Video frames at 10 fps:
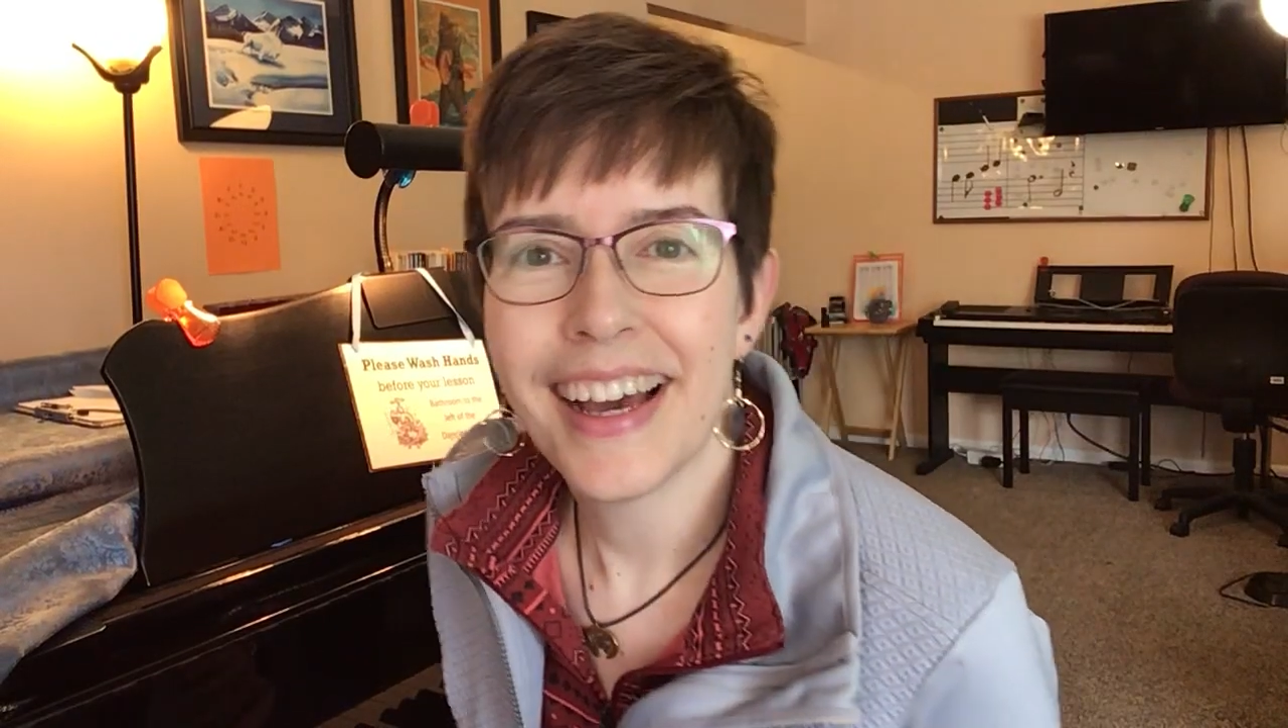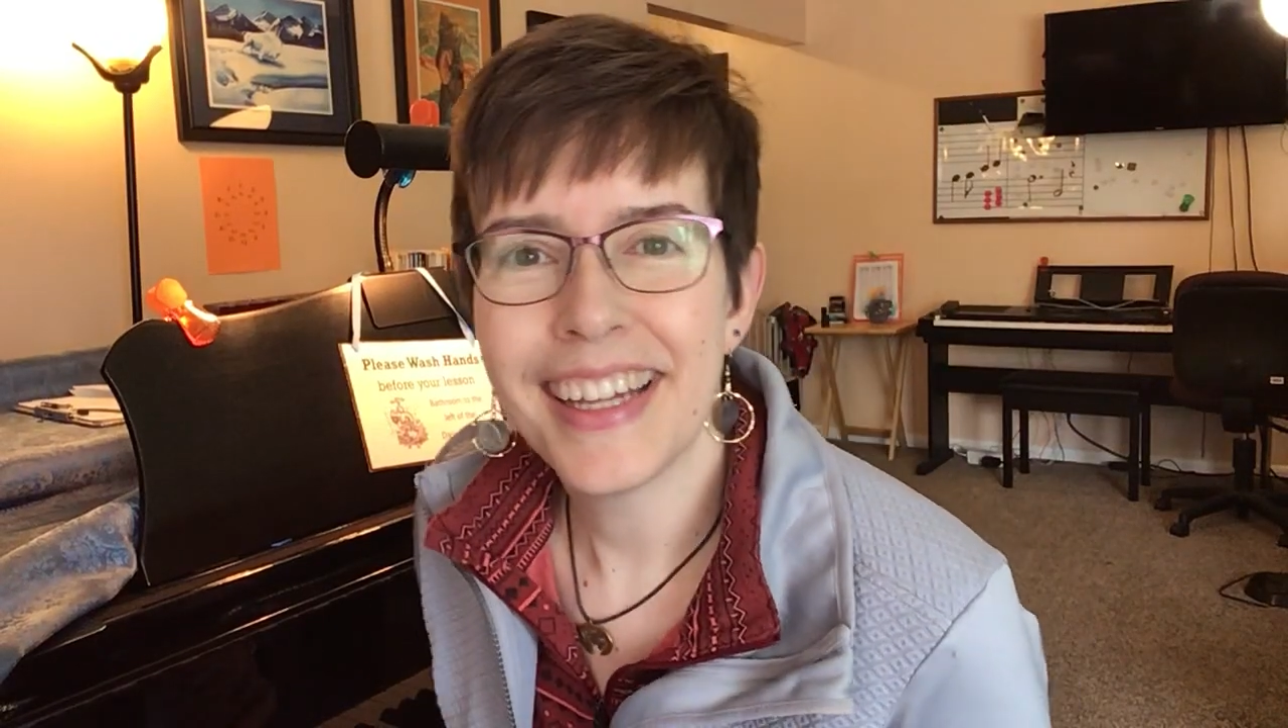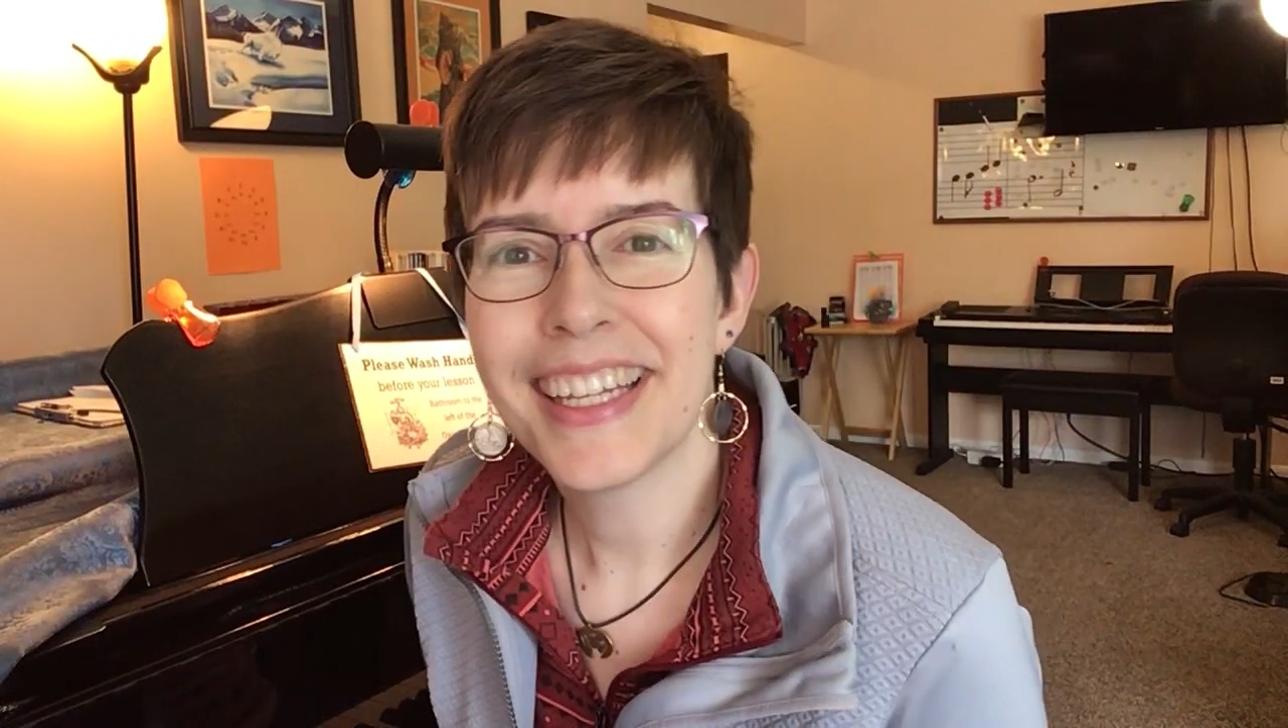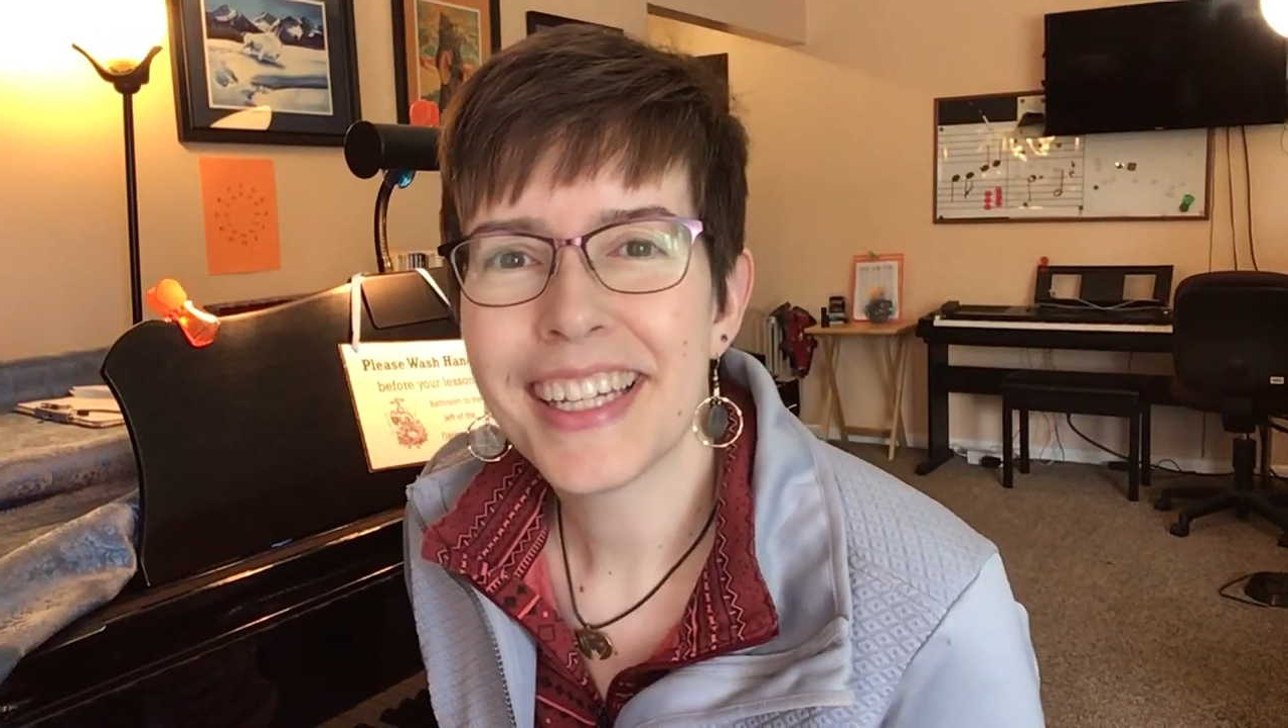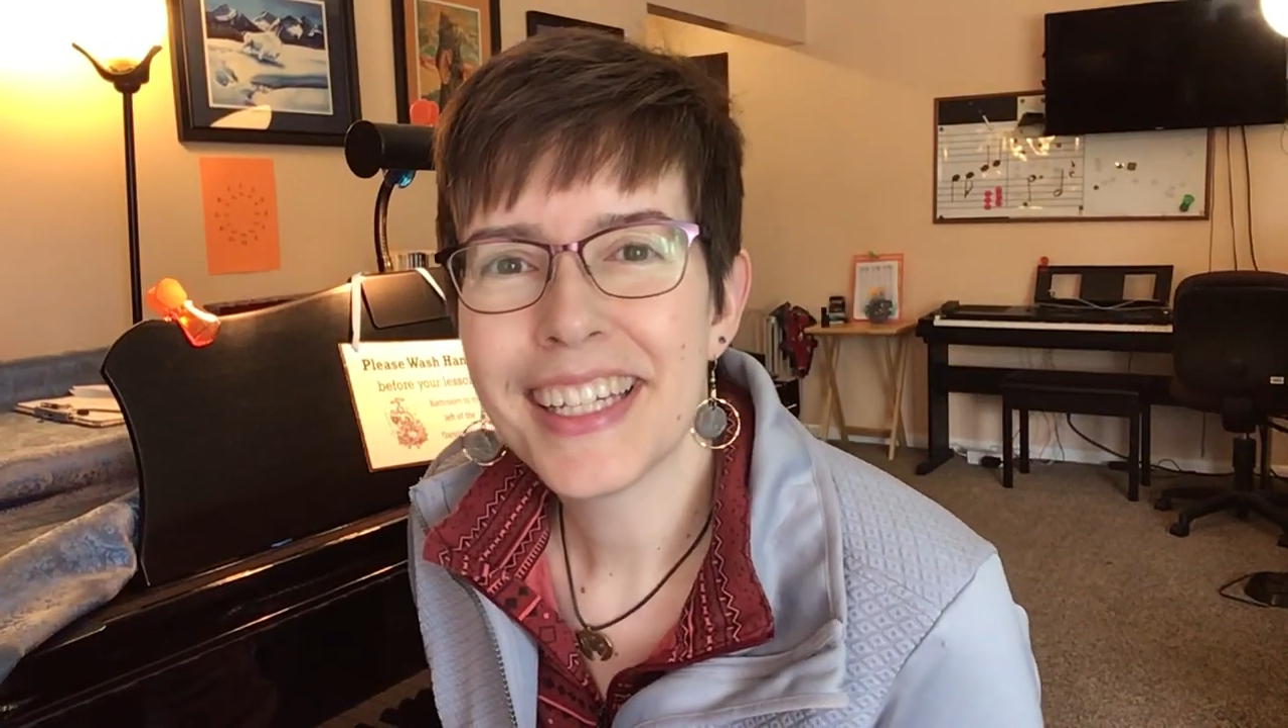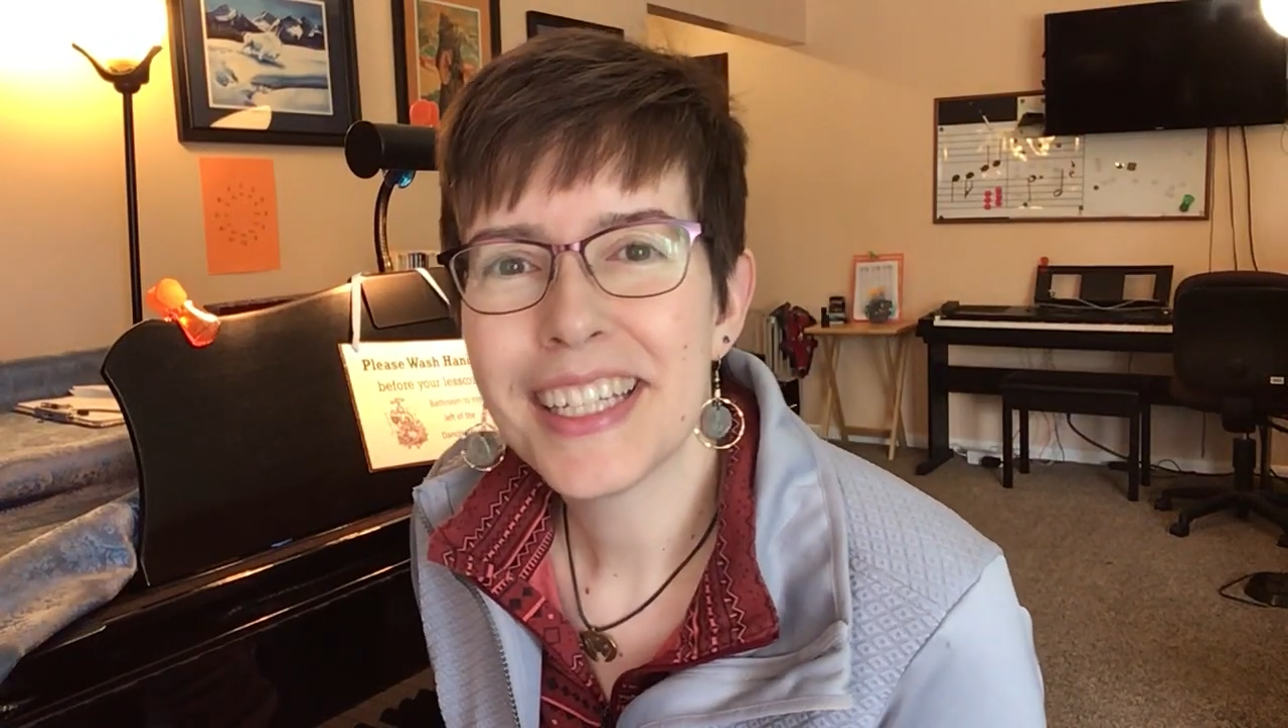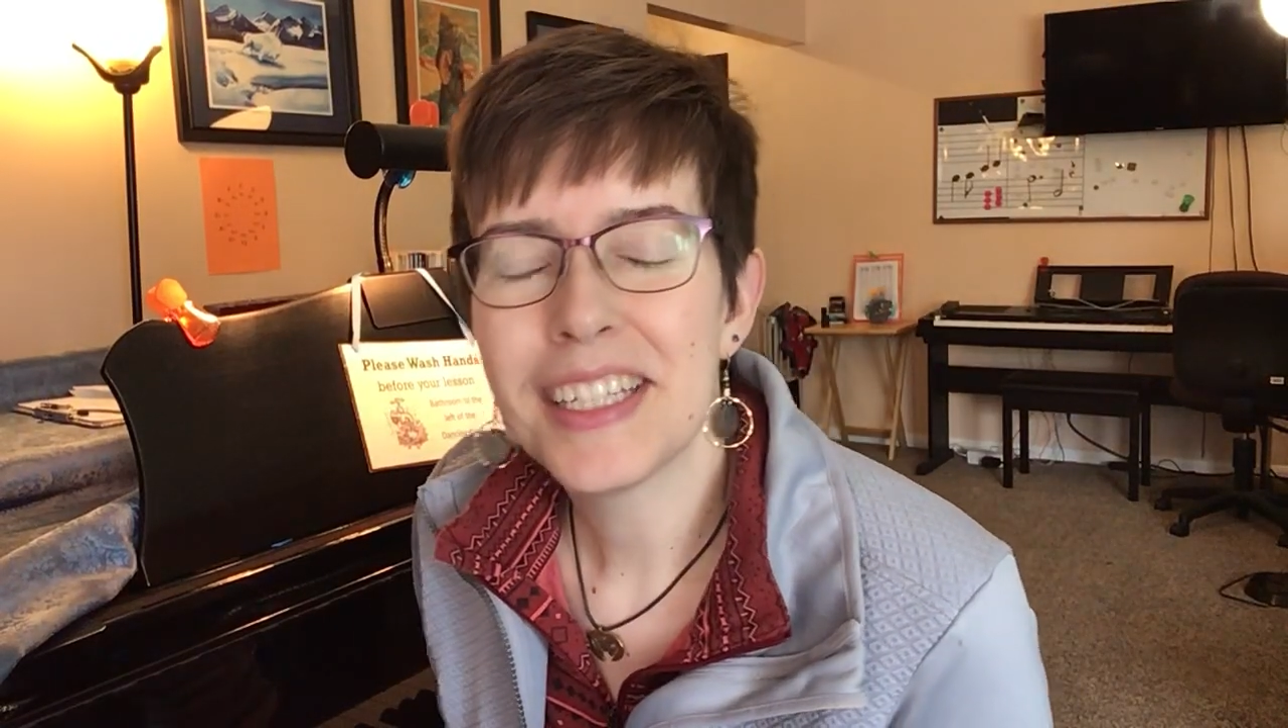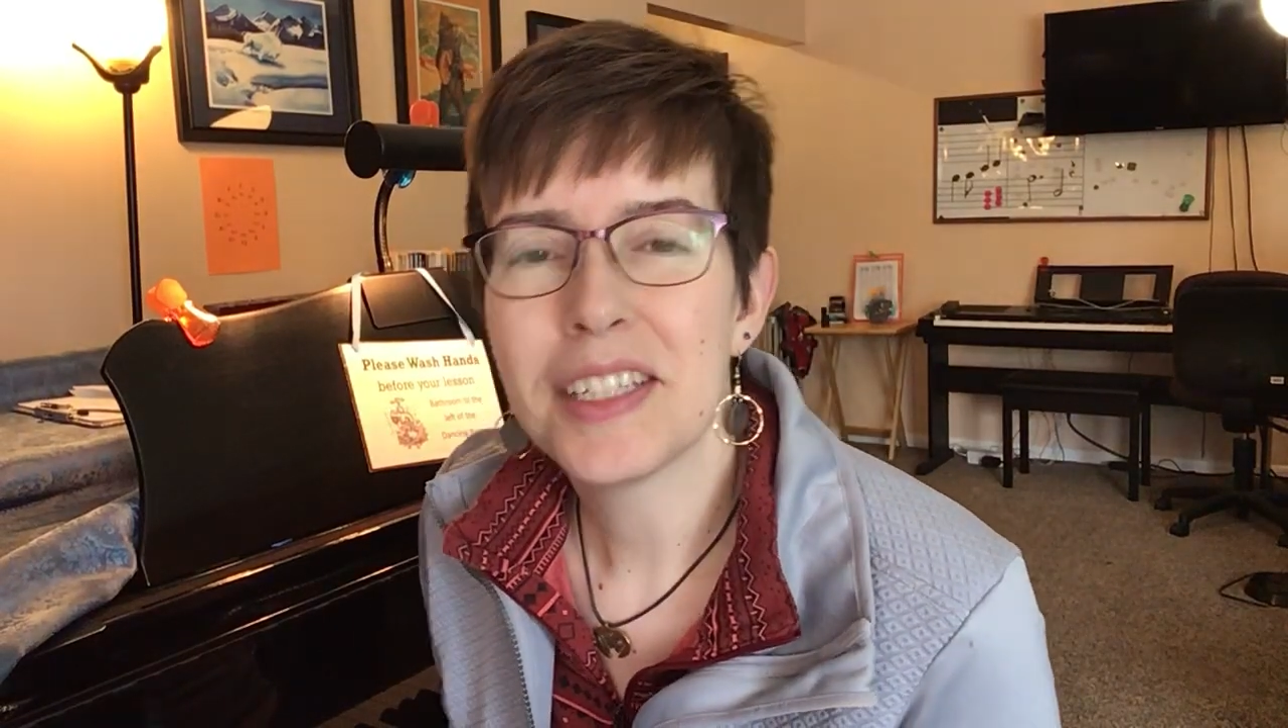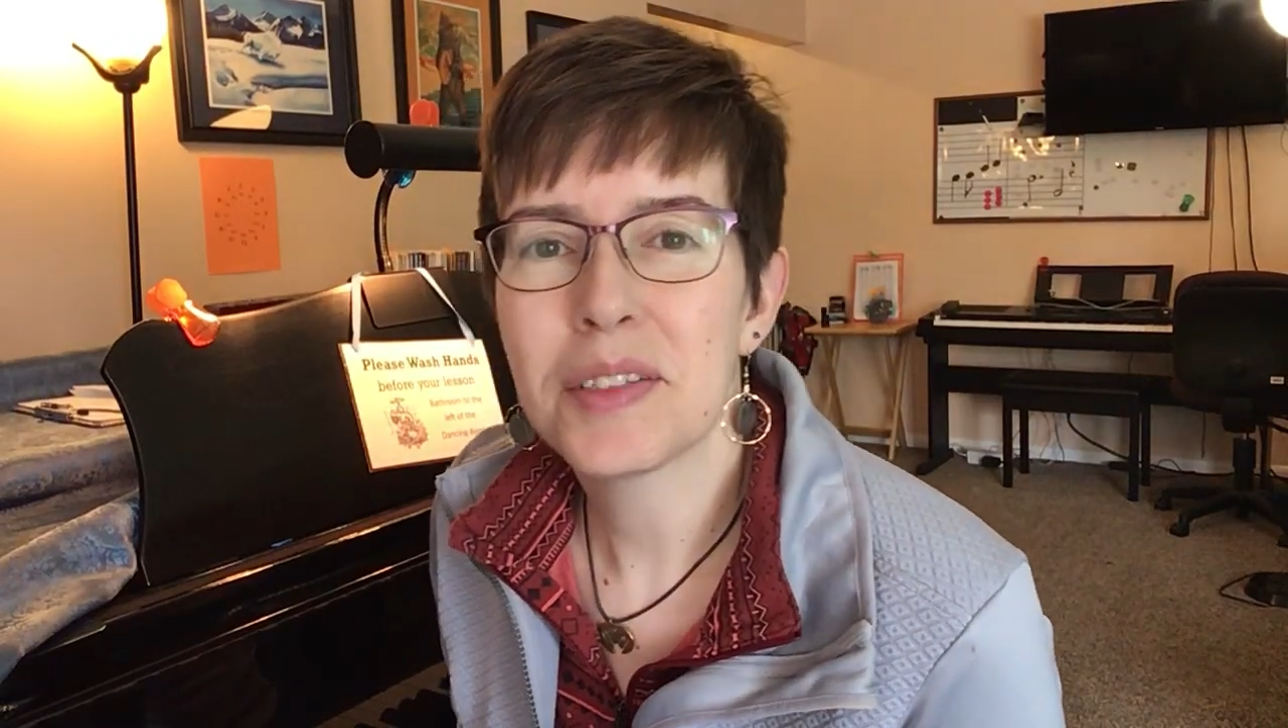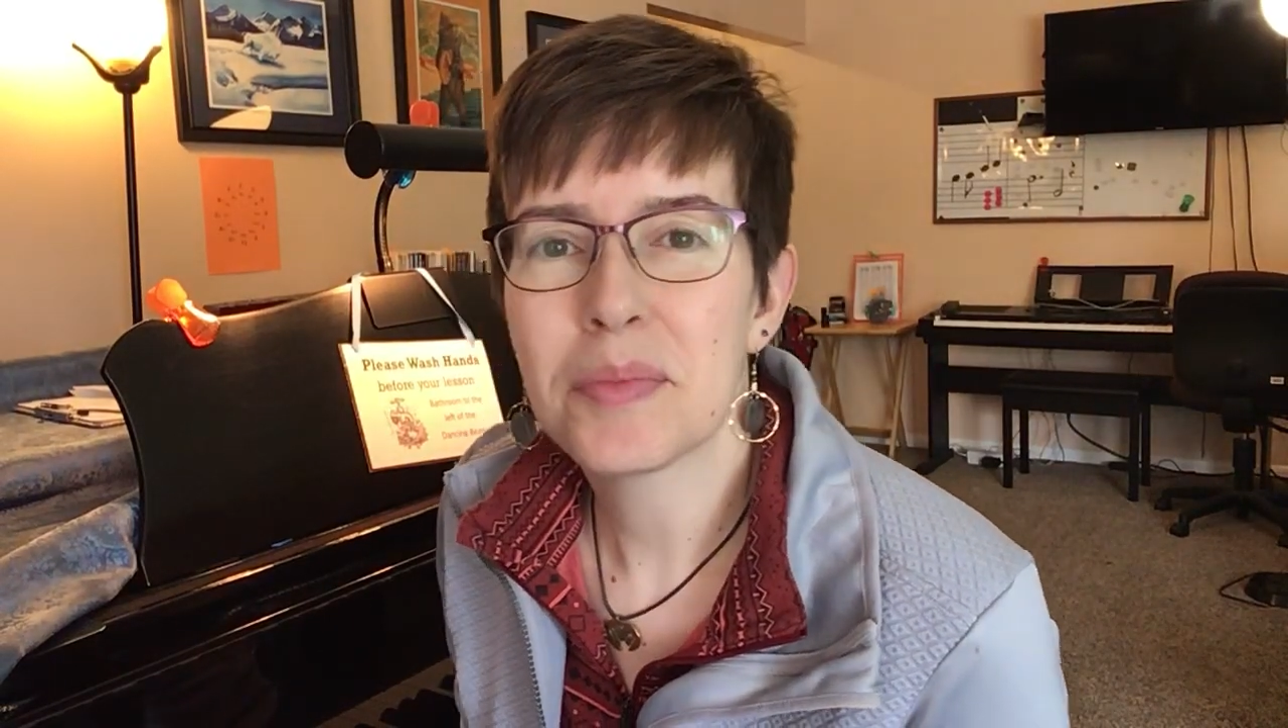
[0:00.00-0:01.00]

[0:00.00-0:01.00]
Hi again, it's